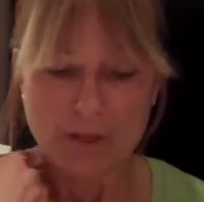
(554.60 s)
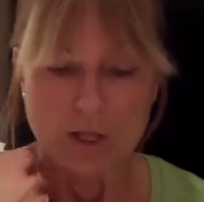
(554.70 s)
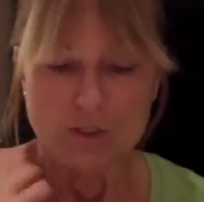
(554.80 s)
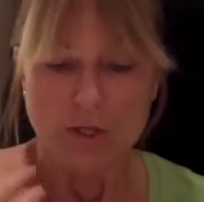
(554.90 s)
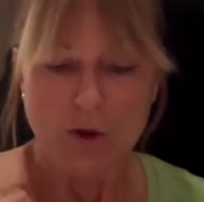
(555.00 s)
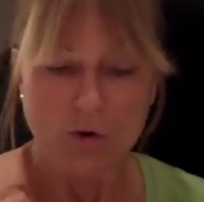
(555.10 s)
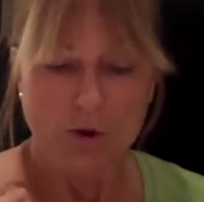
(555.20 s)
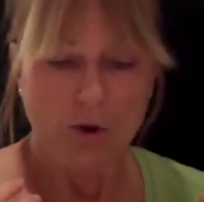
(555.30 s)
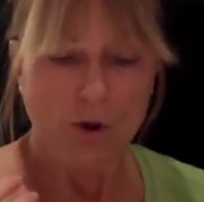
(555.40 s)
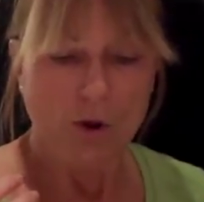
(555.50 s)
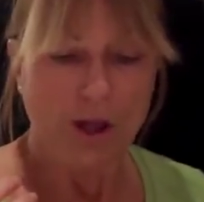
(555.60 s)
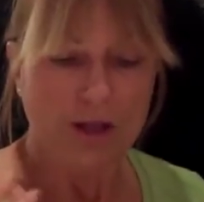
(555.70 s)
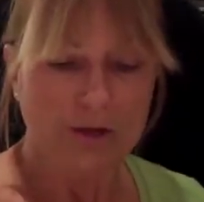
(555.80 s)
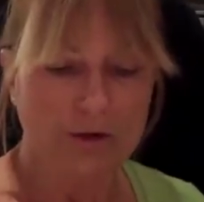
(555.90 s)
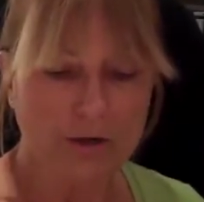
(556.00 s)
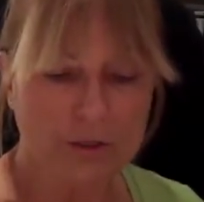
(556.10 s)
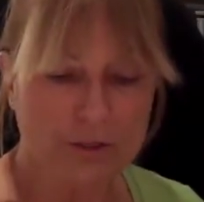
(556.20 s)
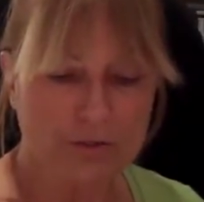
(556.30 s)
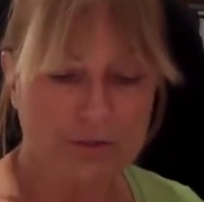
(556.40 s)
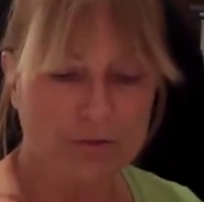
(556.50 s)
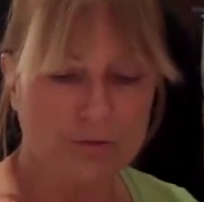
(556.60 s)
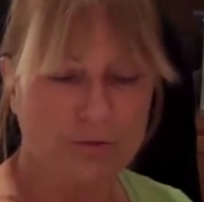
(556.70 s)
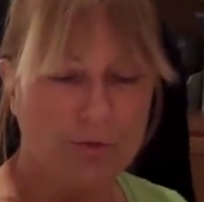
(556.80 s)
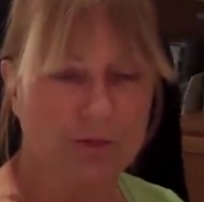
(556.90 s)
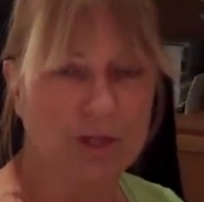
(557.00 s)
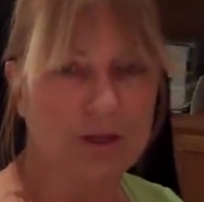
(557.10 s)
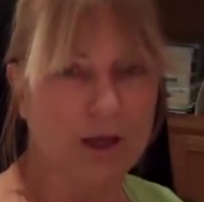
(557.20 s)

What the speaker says: so I encourage you to think